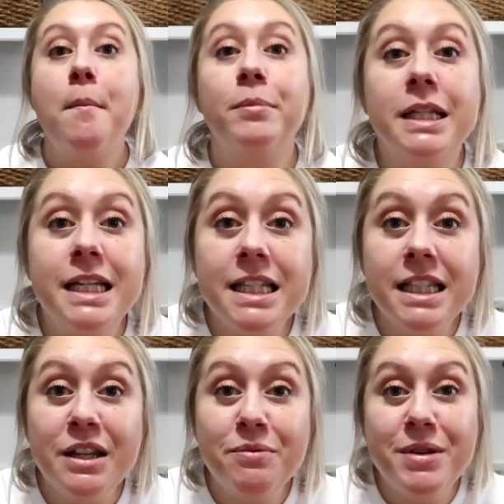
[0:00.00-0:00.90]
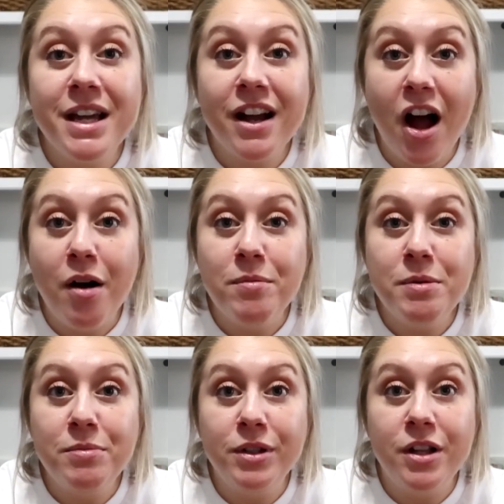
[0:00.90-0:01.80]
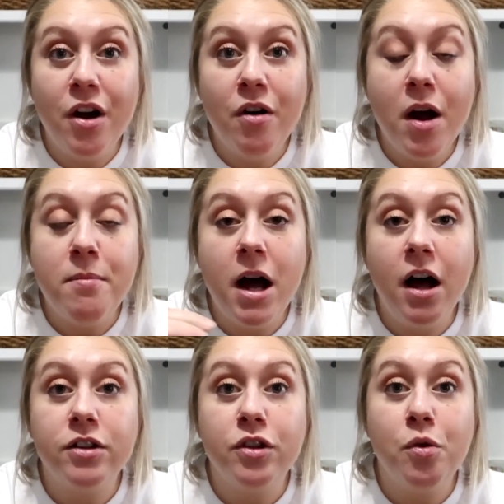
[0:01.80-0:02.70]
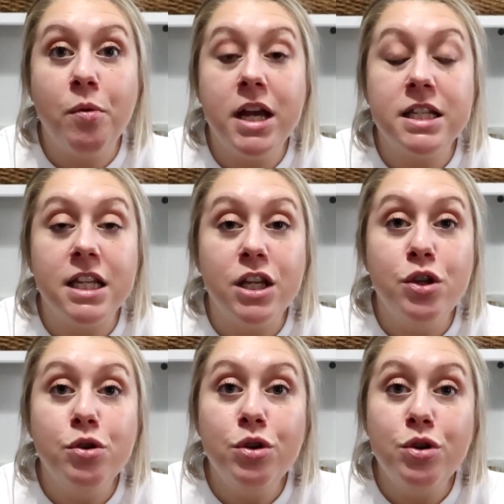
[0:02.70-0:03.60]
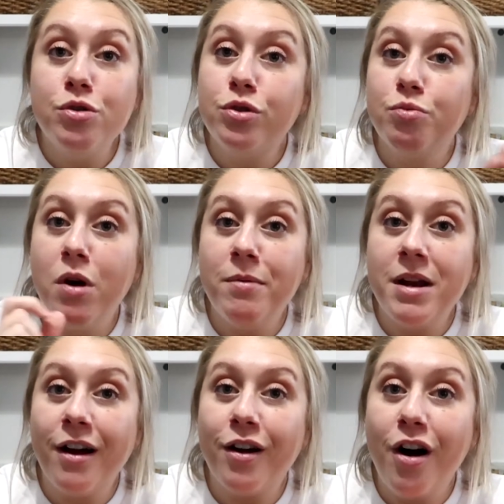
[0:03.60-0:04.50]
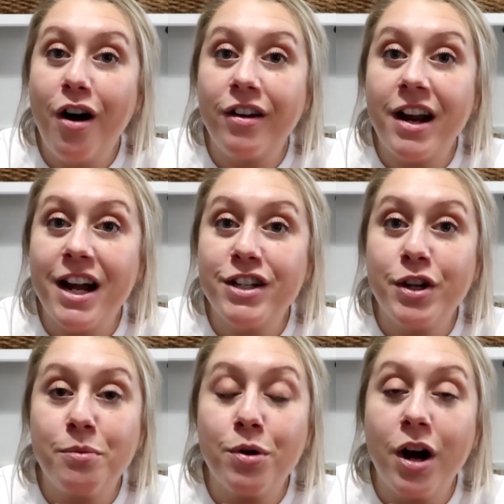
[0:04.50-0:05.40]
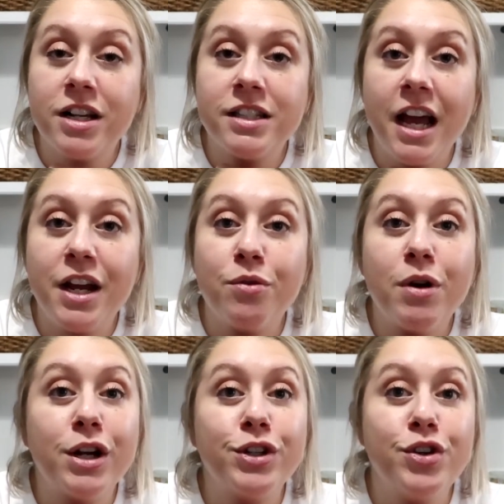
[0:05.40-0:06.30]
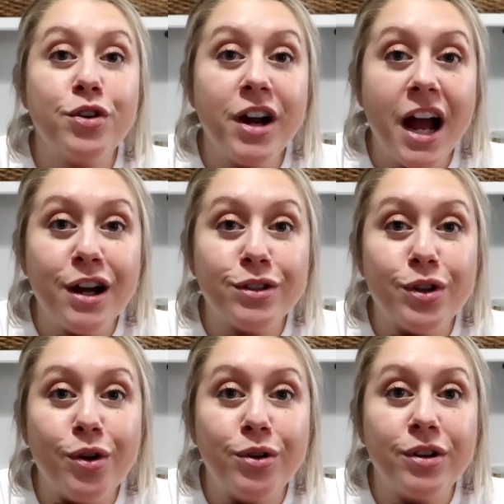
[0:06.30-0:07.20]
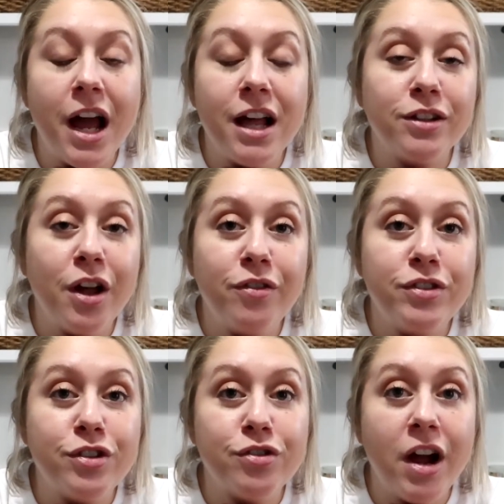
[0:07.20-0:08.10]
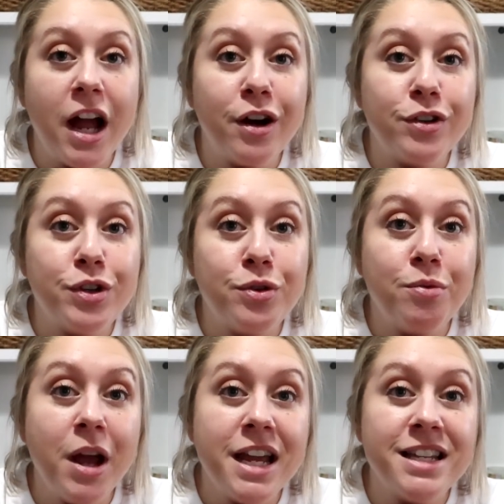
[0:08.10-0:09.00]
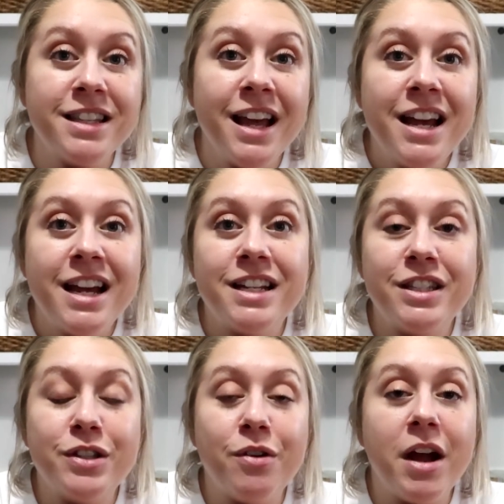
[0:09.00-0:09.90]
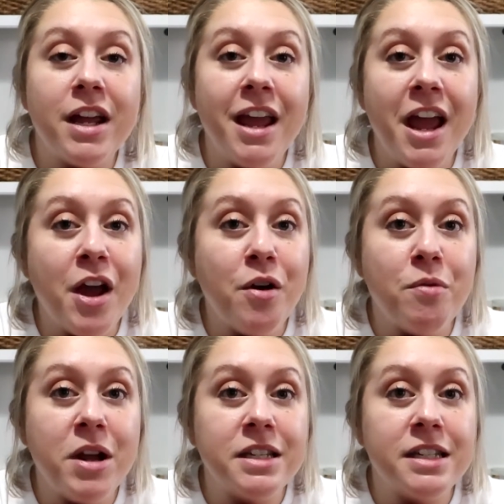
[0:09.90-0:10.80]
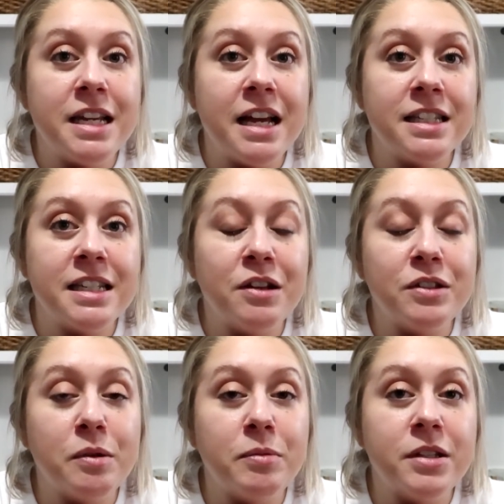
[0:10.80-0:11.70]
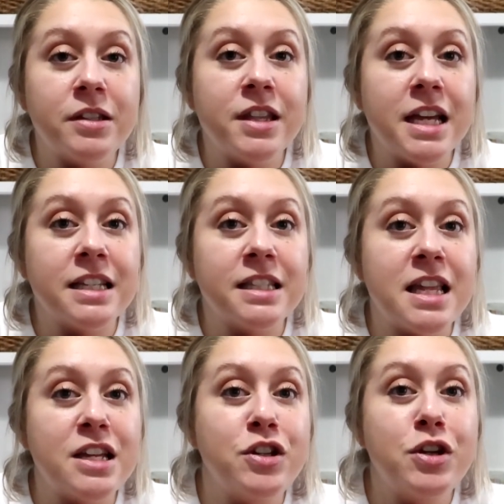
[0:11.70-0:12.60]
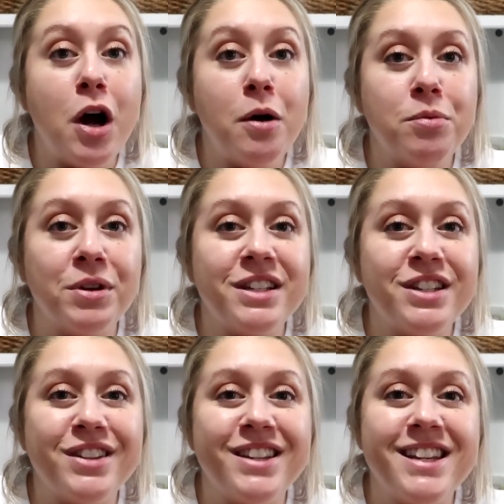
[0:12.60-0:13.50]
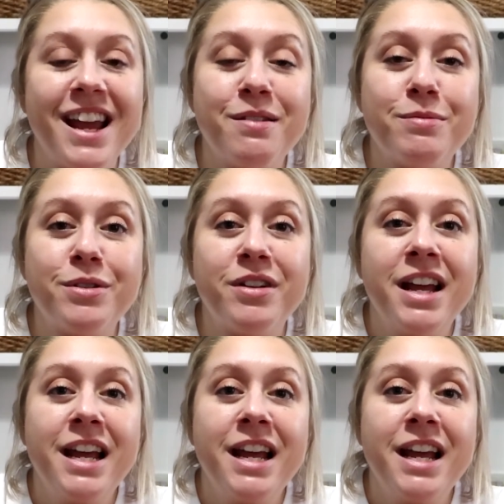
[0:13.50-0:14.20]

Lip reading: Please leave me a comment below about the ways that you use rubbing alcohol and hydrogen peroxide around your household. I love to try out new ways, and so I can't wait to test out some of the things that y'all bring to the table.